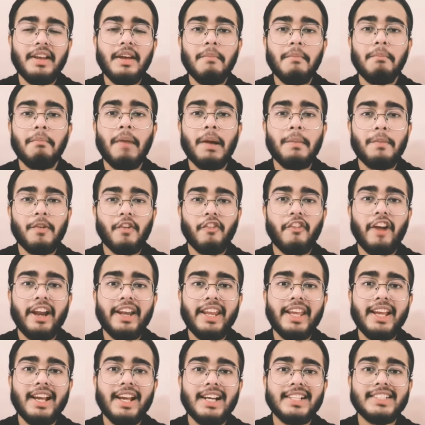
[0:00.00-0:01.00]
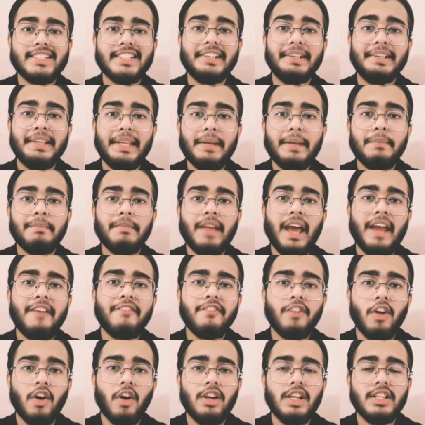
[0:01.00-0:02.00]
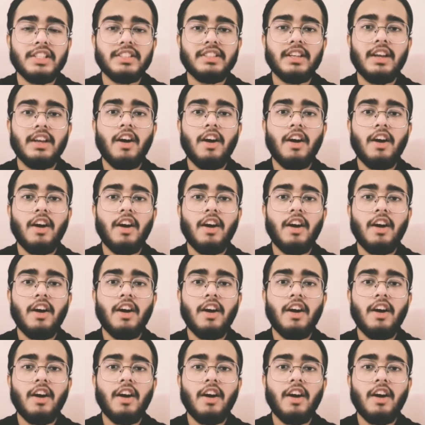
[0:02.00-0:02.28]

by providing us a deep dive knowledge